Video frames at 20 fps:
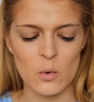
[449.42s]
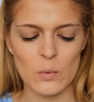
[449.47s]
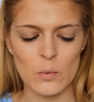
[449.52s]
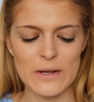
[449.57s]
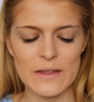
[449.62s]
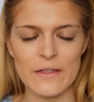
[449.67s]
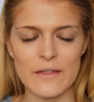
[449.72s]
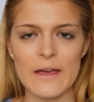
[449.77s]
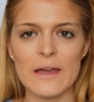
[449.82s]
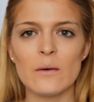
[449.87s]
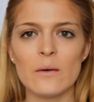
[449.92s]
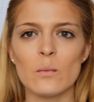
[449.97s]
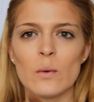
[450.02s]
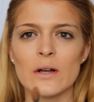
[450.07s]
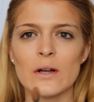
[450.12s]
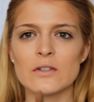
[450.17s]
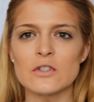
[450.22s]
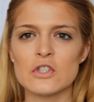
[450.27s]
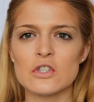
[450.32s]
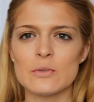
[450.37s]
We then
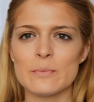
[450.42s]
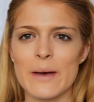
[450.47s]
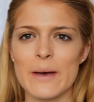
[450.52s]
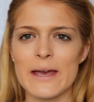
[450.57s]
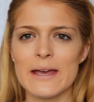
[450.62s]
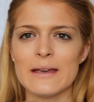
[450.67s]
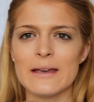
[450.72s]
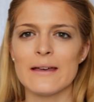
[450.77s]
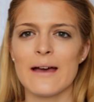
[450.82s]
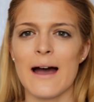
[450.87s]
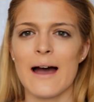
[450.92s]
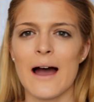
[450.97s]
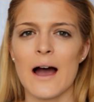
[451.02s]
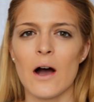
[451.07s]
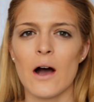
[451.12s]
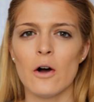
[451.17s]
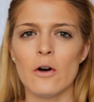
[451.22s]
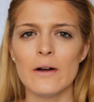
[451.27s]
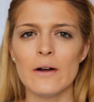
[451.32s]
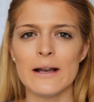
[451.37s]
want to make
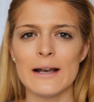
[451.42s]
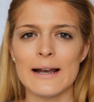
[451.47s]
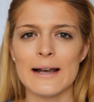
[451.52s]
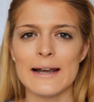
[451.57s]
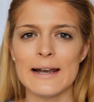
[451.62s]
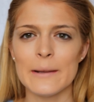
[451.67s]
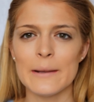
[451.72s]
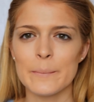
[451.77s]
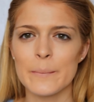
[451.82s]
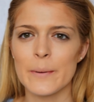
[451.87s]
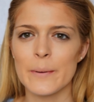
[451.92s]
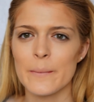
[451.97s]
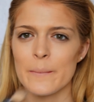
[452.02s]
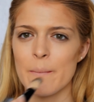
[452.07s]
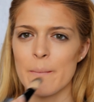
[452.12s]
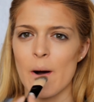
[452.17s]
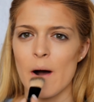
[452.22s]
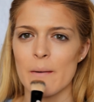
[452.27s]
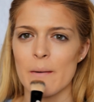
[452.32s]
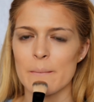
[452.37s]
our lip
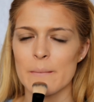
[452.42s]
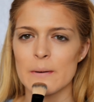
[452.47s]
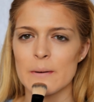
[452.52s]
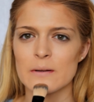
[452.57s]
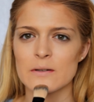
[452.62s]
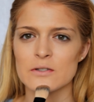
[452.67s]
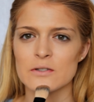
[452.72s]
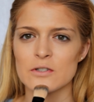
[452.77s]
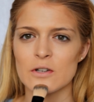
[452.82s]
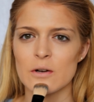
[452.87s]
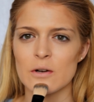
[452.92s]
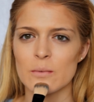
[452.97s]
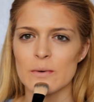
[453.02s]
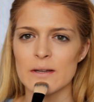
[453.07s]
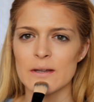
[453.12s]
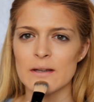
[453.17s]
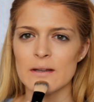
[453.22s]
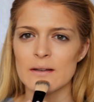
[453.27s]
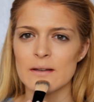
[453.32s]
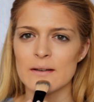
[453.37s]
pop. So
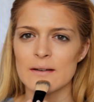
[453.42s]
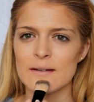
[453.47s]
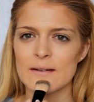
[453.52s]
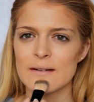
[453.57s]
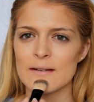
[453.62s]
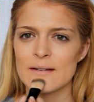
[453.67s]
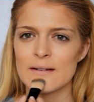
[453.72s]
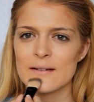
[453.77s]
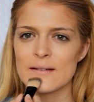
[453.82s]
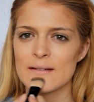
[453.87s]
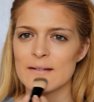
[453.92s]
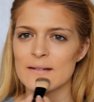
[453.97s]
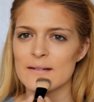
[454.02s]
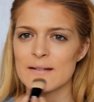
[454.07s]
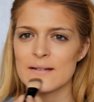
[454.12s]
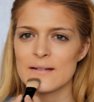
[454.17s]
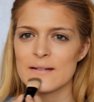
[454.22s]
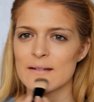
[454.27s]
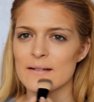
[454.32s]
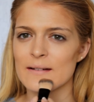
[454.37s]
we
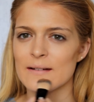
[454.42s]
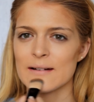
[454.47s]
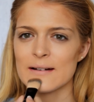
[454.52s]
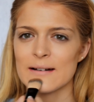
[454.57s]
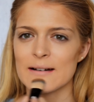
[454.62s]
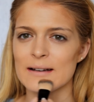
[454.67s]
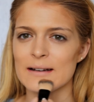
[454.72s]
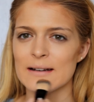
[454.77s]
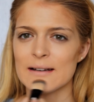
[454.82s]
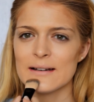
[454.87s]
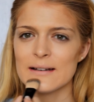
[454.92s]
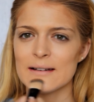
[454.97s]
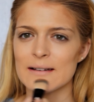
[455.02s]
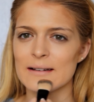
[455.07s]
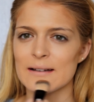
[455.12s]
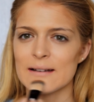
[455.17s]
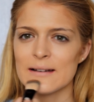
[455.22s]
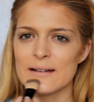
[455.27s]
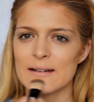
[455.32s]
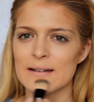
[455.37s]

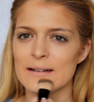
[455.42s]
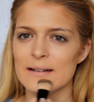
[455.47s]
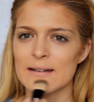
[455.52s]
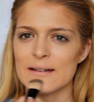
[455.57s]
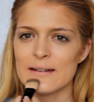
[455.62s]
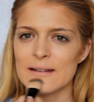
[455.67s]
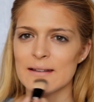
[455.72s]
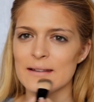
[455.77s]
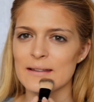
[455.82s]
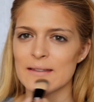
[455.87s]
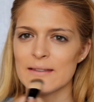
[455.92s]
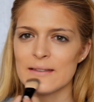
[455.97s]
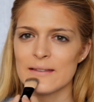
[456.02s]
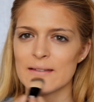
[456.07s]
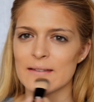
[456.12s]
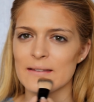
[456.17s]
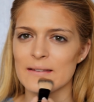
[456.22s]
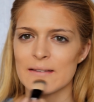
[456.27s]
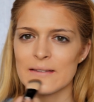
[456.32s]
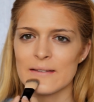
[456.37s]
highlight underneath
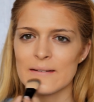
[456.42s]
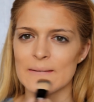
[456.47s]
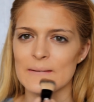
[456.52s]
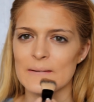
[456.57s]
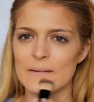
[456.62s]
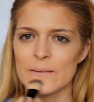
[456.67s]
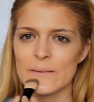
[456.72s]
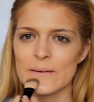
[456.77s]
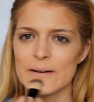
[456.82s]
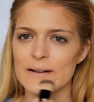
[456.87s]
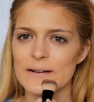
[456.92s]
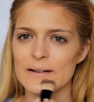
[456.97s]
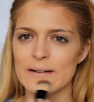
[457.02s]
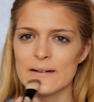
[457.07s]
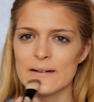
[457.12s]
the lower.